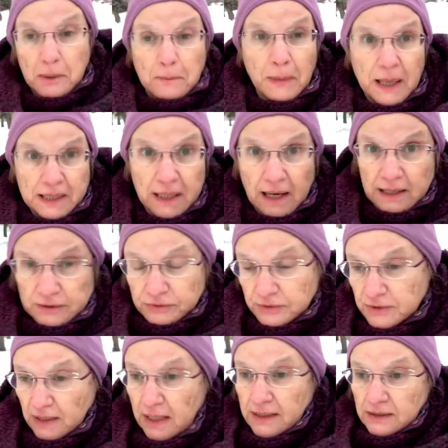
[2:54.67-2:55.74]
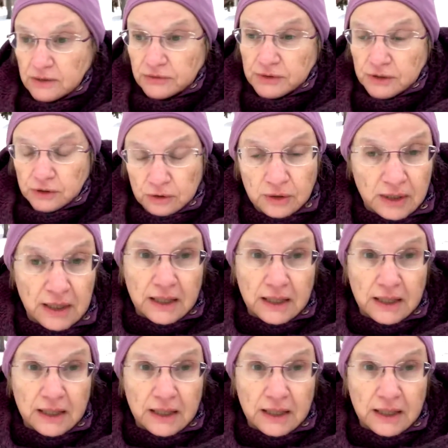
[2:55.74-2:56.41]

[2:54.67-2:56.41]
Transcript: my life, and if you